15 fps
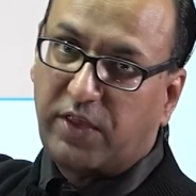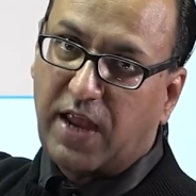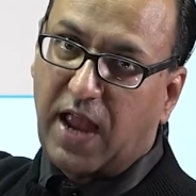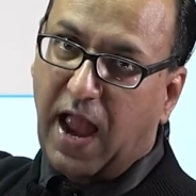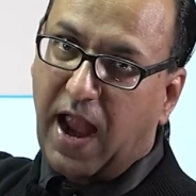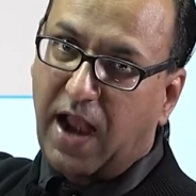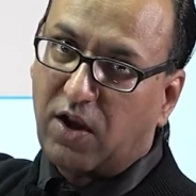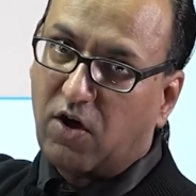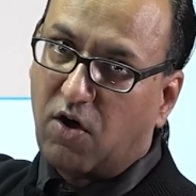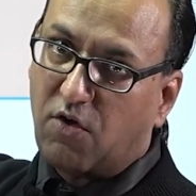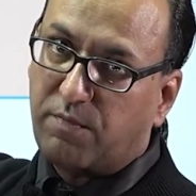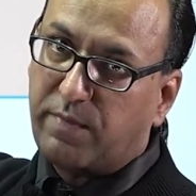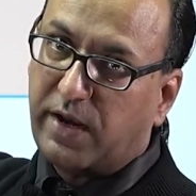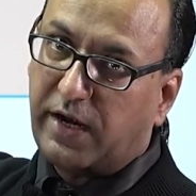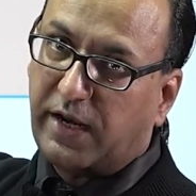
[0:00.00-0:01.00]
the hand of
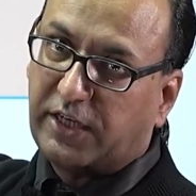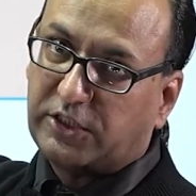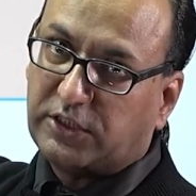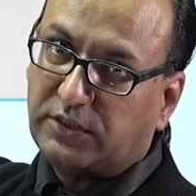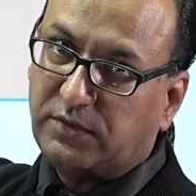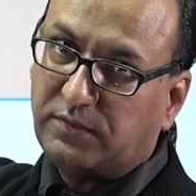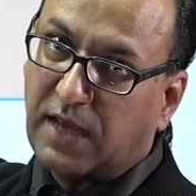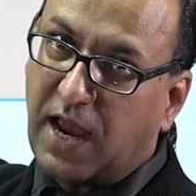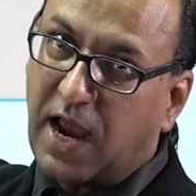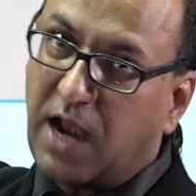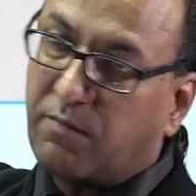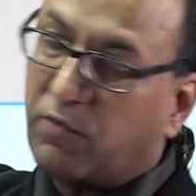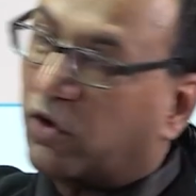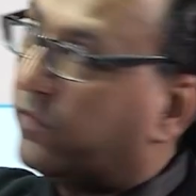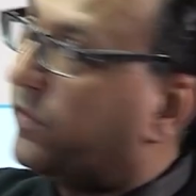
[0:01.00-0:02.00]
benediction. And
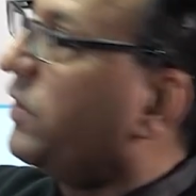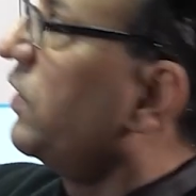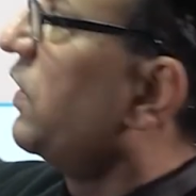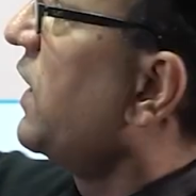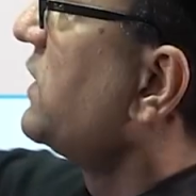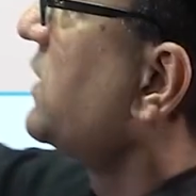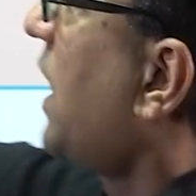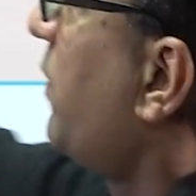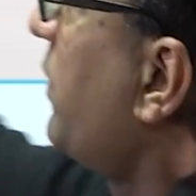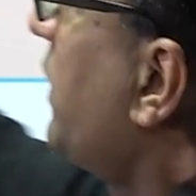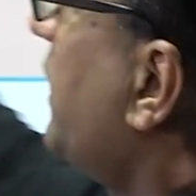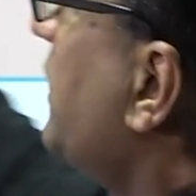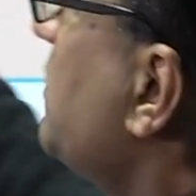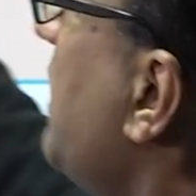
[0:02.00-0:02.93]
moreover, the examiner is